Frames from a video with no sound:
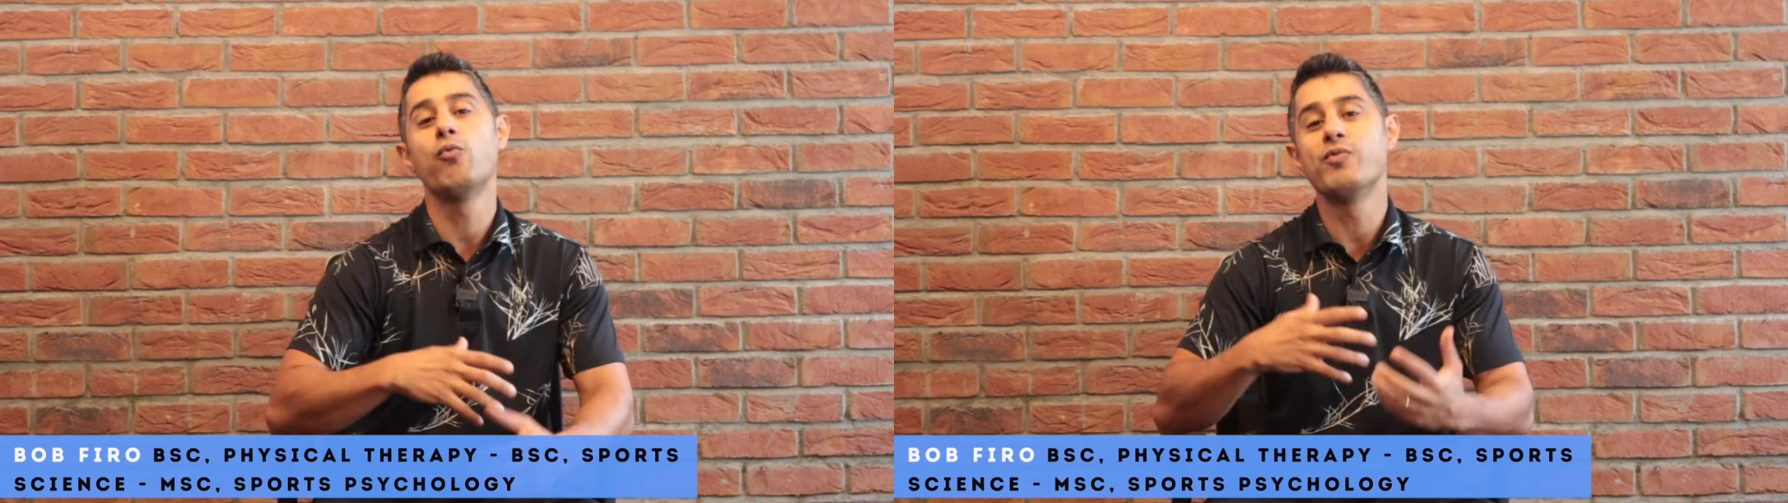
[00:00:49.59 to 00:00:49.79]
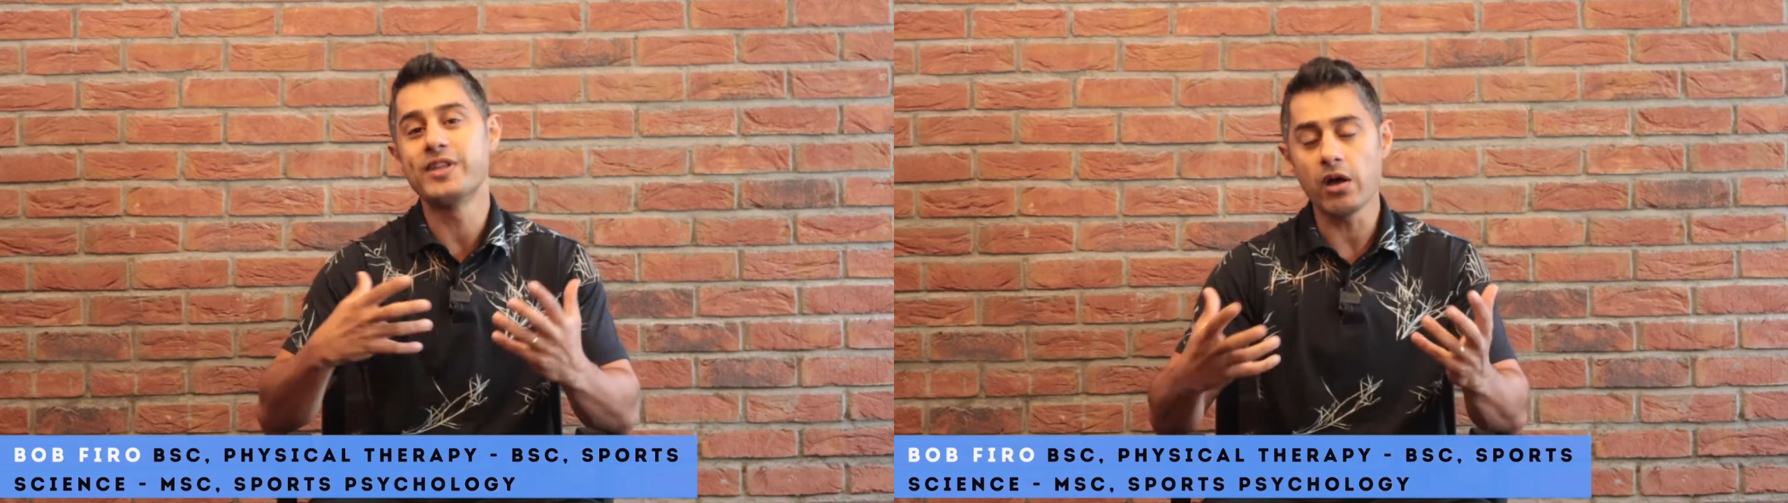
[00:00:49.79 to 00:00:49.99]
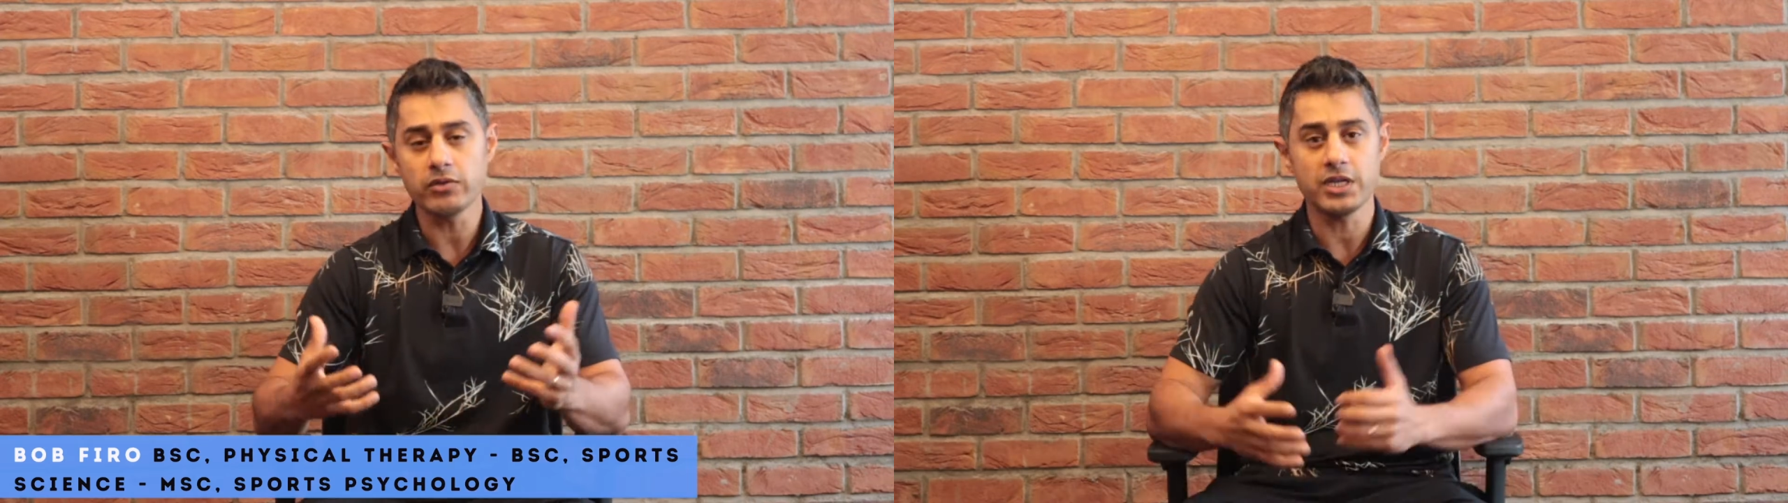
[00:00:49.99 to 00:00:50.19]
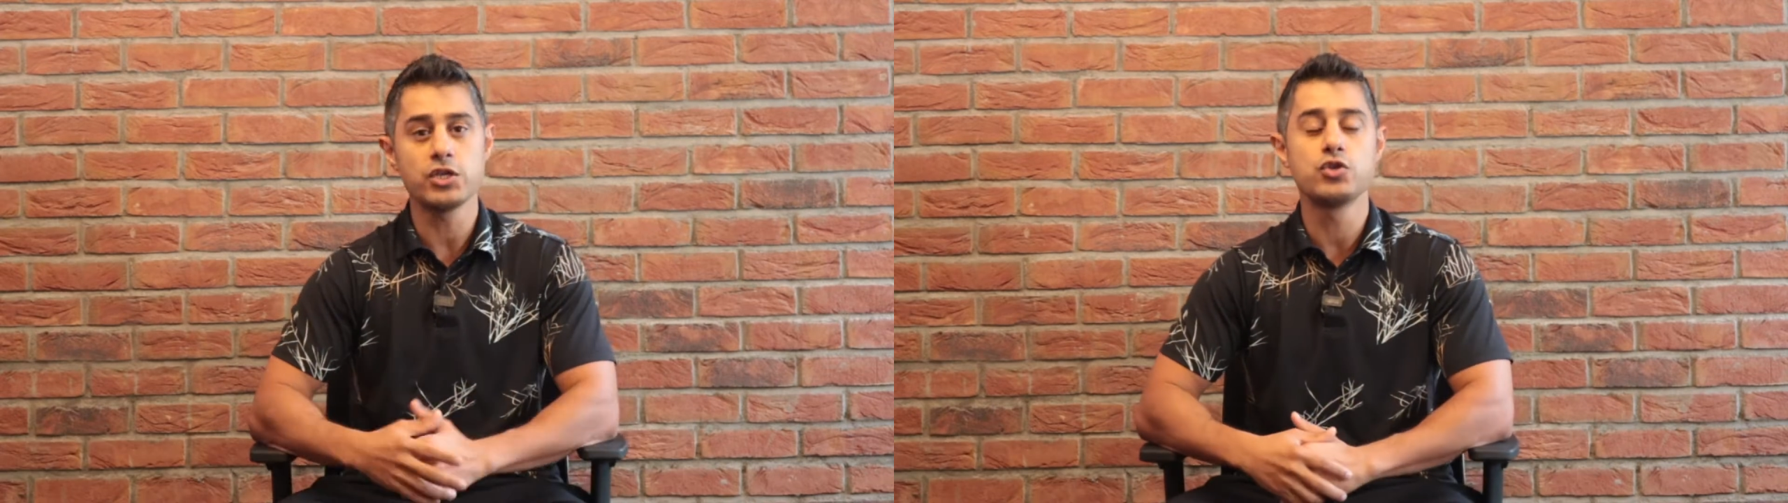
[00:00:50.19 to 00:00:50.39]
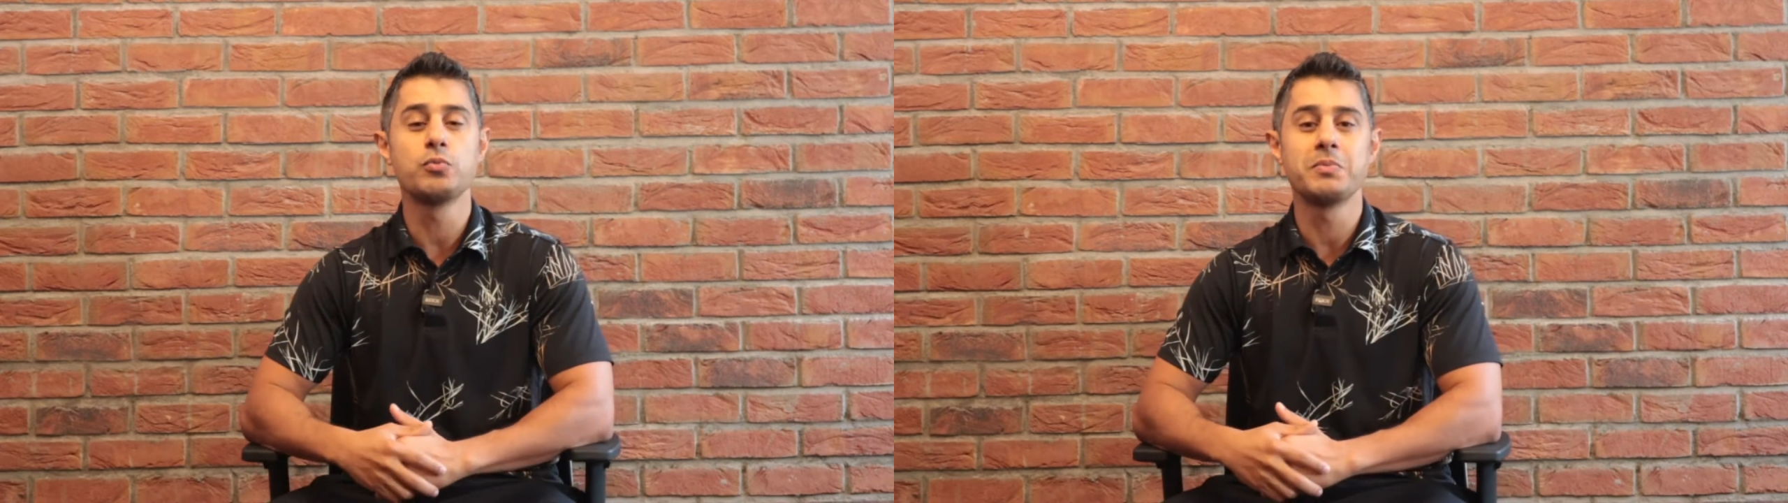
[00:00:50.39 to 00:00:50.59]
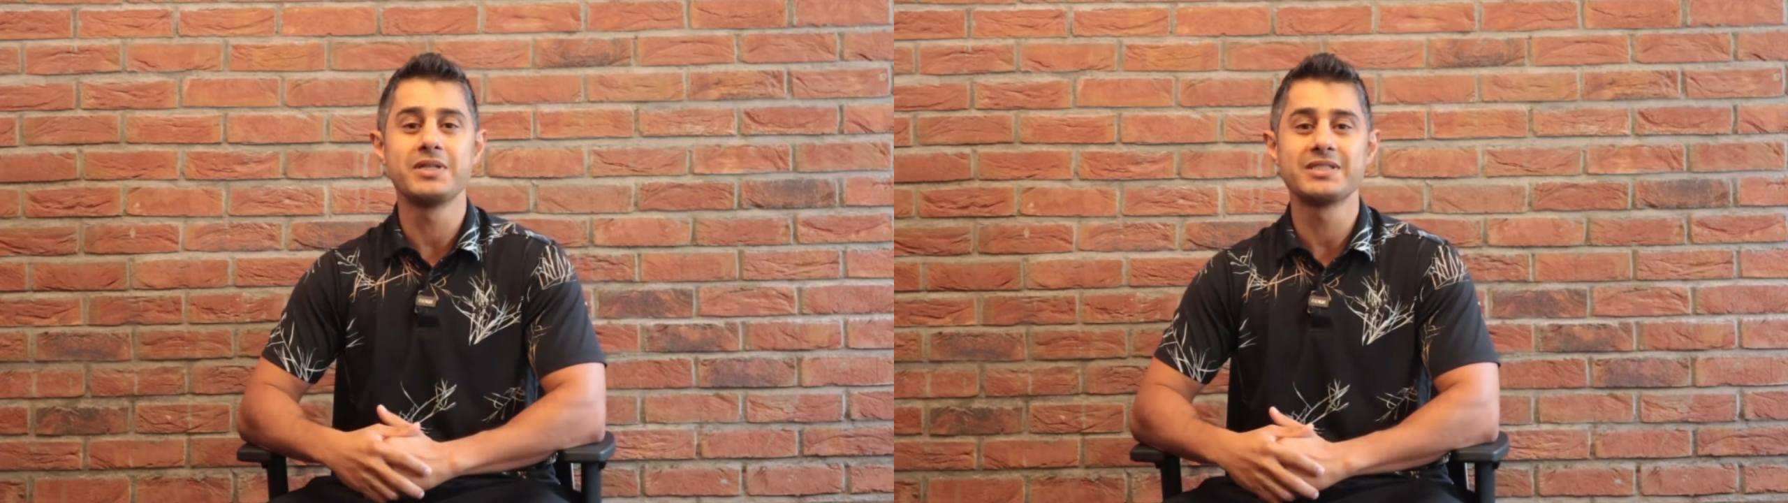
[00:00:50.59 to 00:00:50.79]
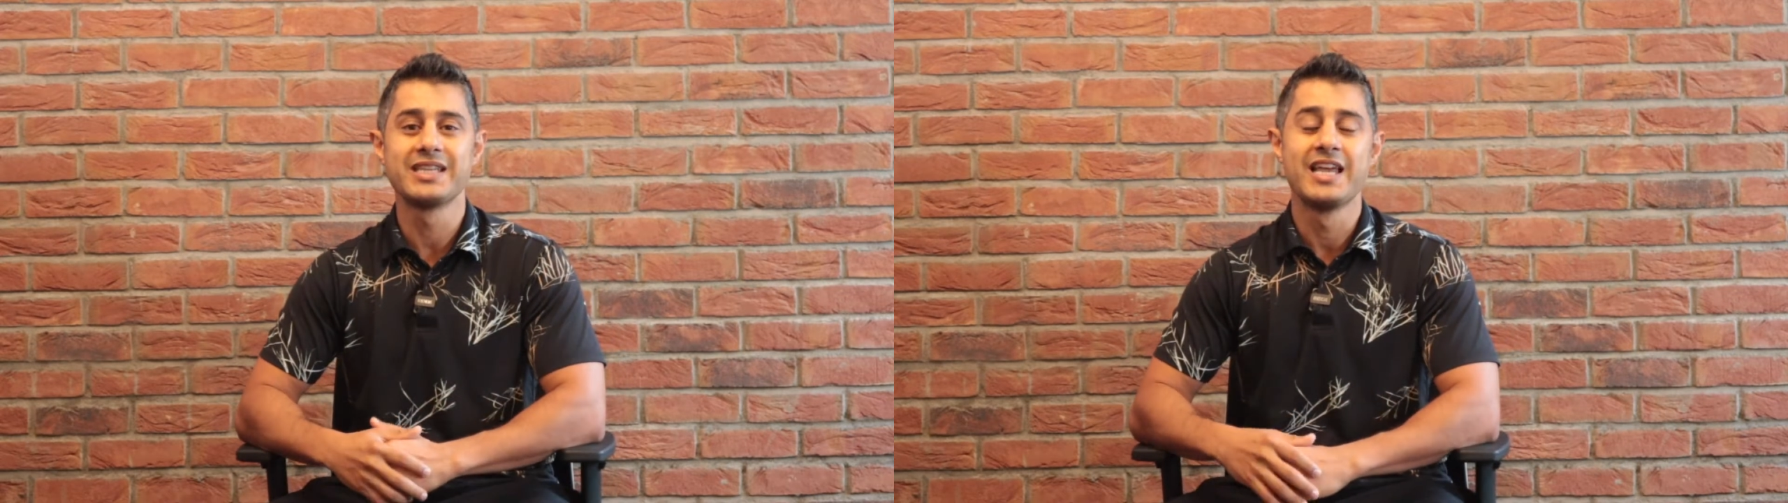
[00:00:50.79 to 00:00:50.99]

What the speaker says: without any equipments